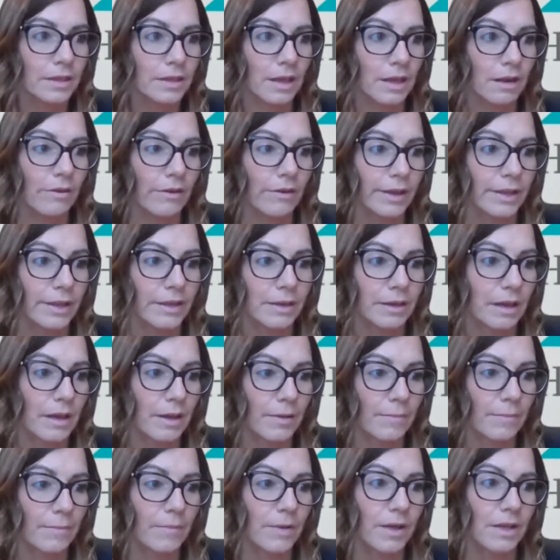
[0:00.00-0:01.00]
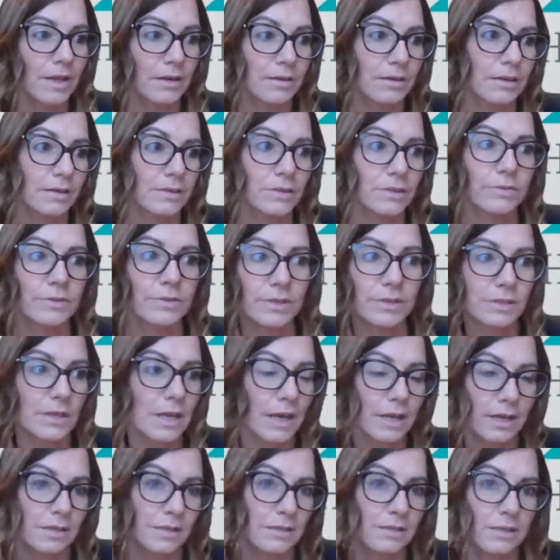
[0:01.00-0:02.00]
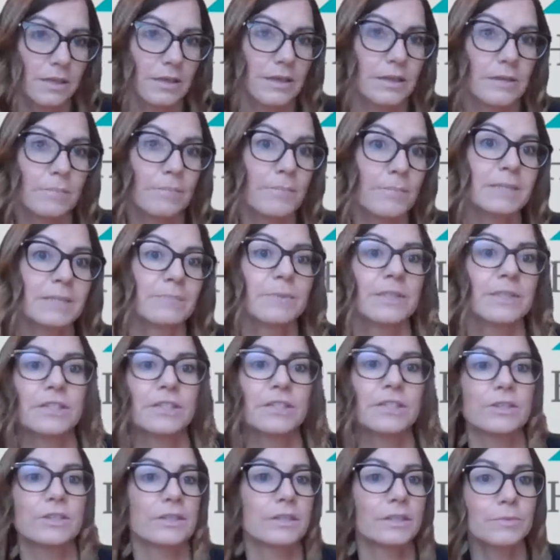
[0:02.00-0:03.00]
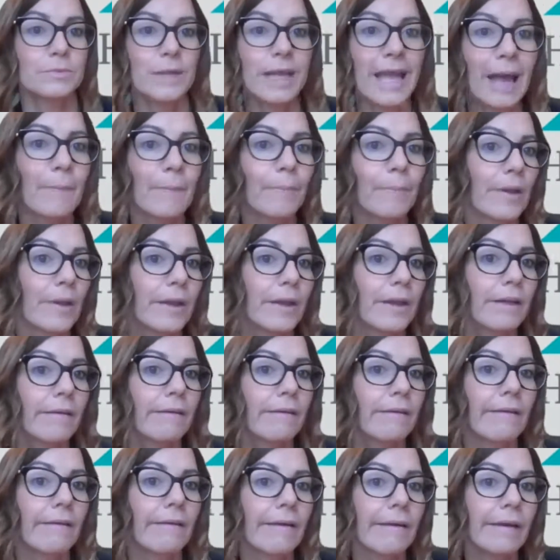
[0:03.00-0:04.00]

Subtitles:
the client and us are as in the best position as we can be.